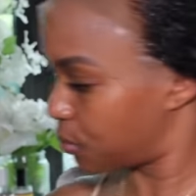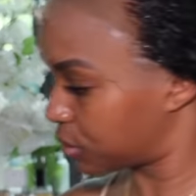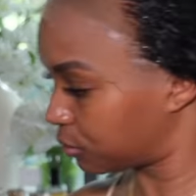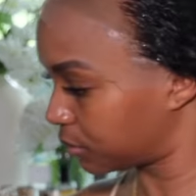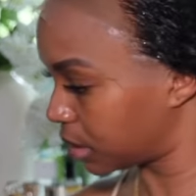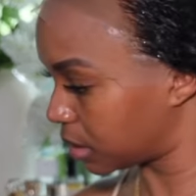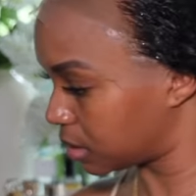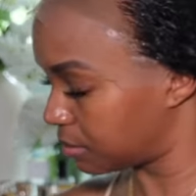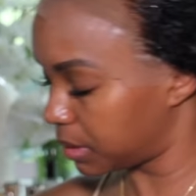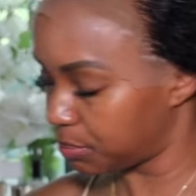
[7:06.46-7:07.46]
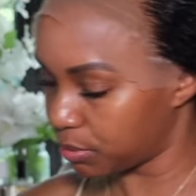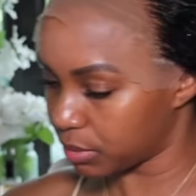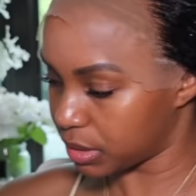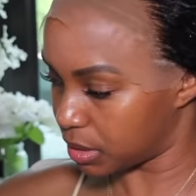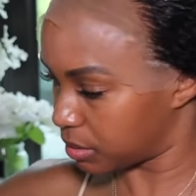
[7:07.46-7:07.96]
always forget. Let me pull
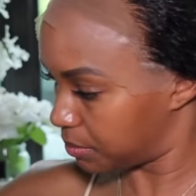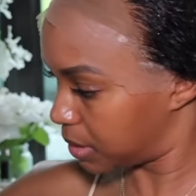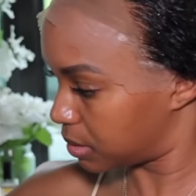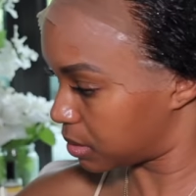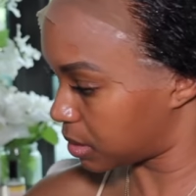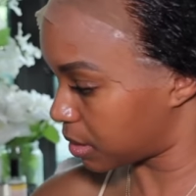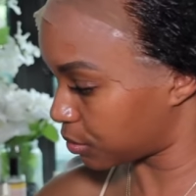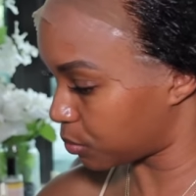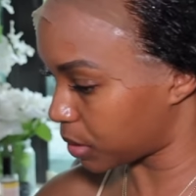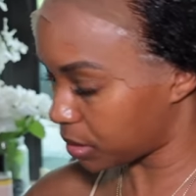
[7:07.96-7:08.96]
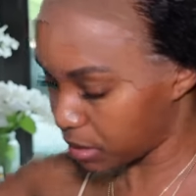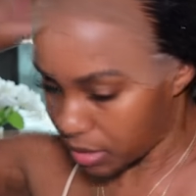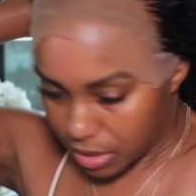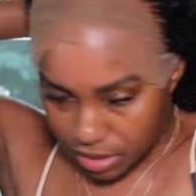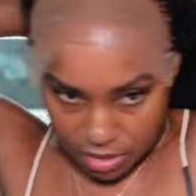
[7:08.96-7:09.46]
this hair. Let me get this hair out the way.
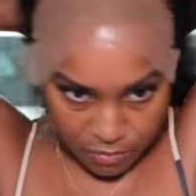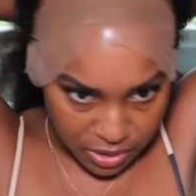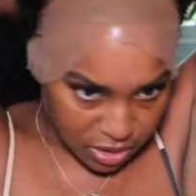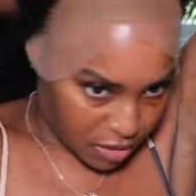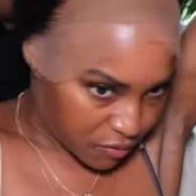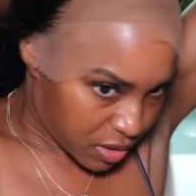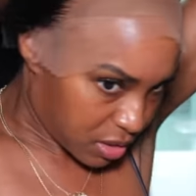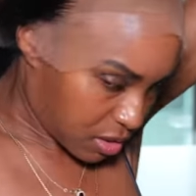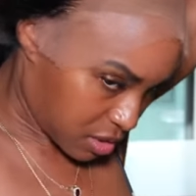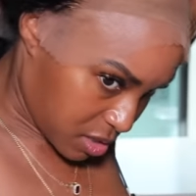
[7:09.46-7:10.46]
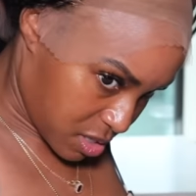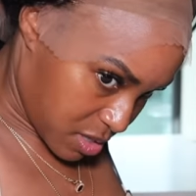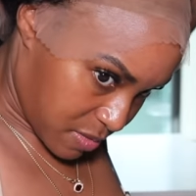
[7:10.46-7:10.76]
Give myself a little